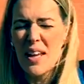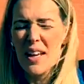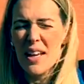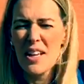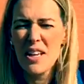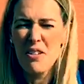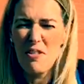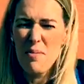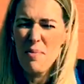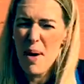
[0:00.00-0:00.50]

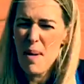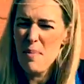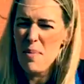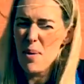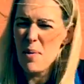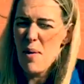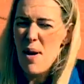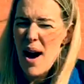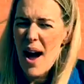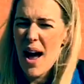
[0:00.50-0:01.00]
Can you remember
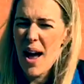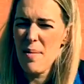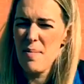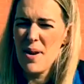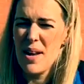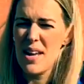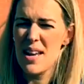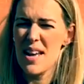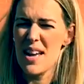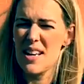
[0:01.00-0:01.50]
what
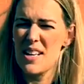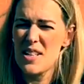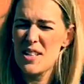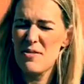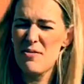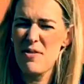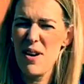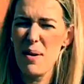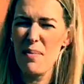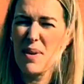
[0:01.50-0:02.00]
Hammy and his
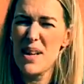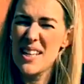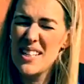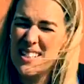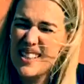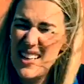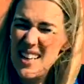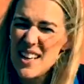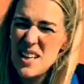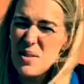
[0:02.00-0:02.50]
family
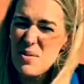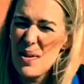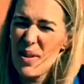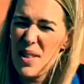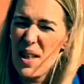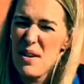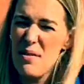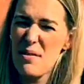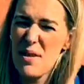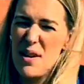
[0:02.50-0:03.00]
did when
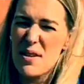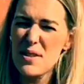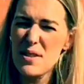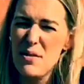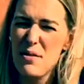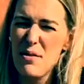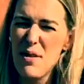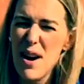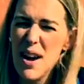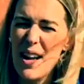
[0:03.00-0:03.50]
they felt
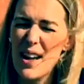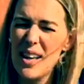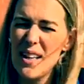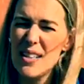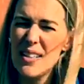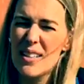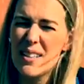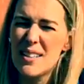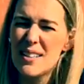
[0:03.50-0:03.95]
afraid?